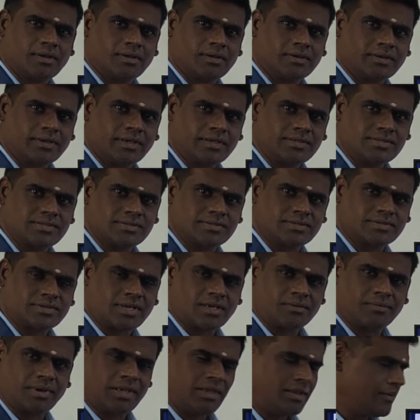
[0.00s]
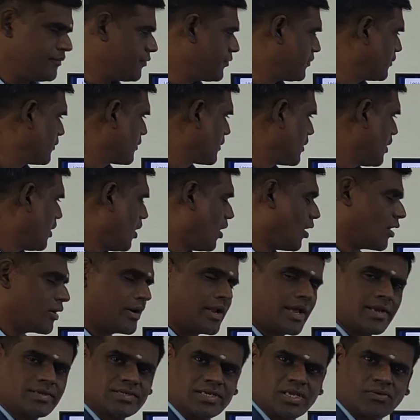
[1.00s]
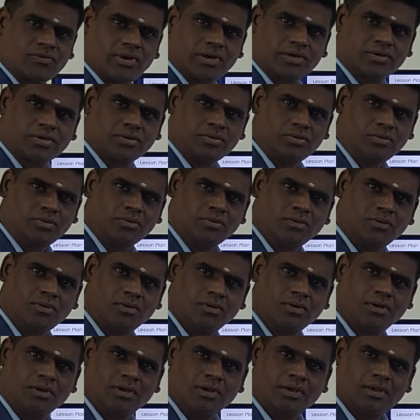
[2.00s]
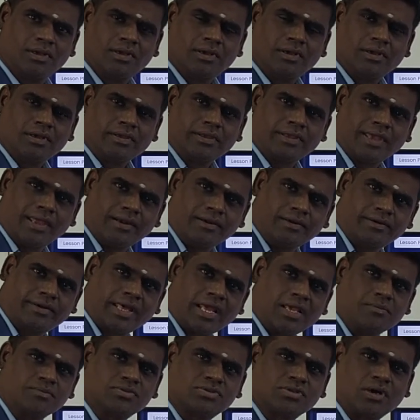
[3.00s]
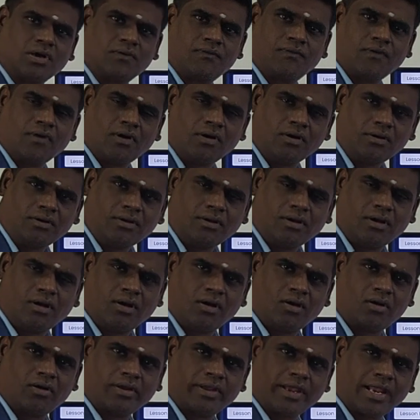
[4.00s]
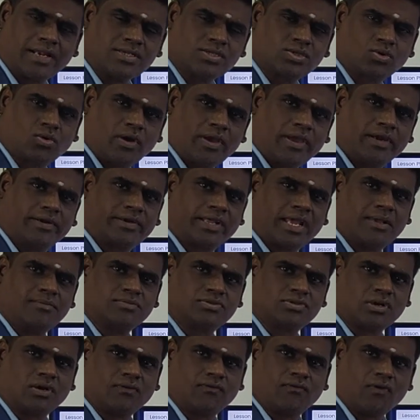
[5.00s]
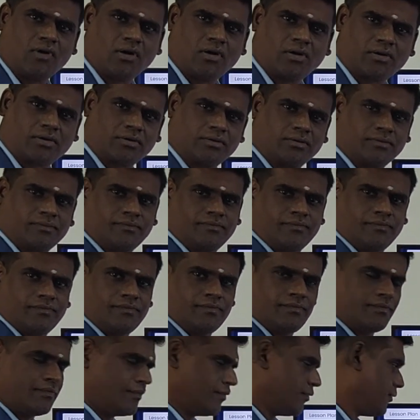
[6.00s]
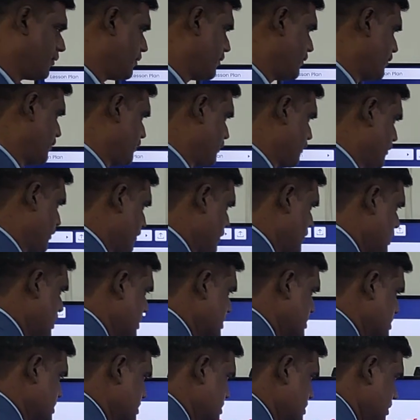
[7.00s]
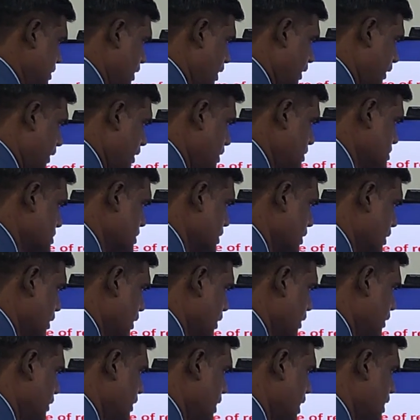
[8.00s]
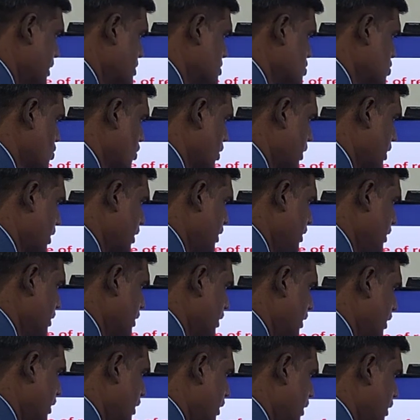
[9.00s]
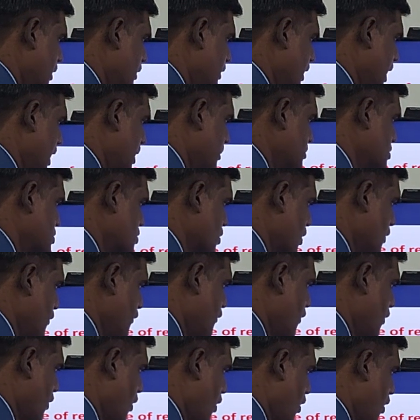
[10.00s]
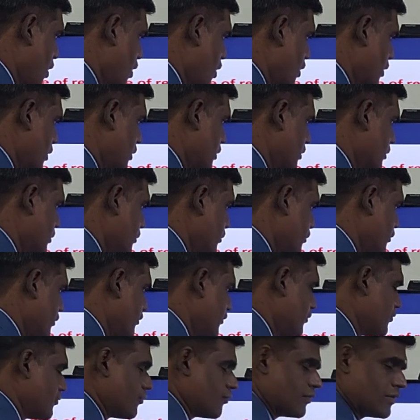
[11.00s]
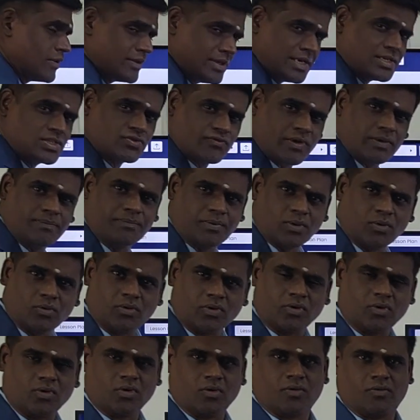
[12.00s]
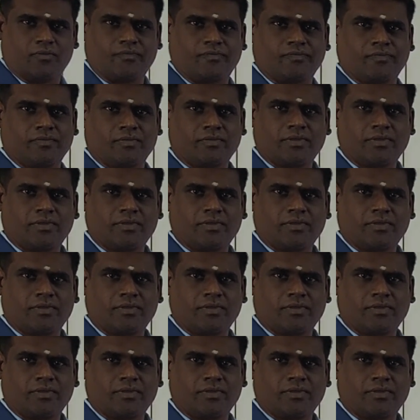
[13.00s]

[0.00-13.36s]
Yes, tell me. R dash equal to n times of R or n square times of R. Yes, it is n square times of R. Just we proved no.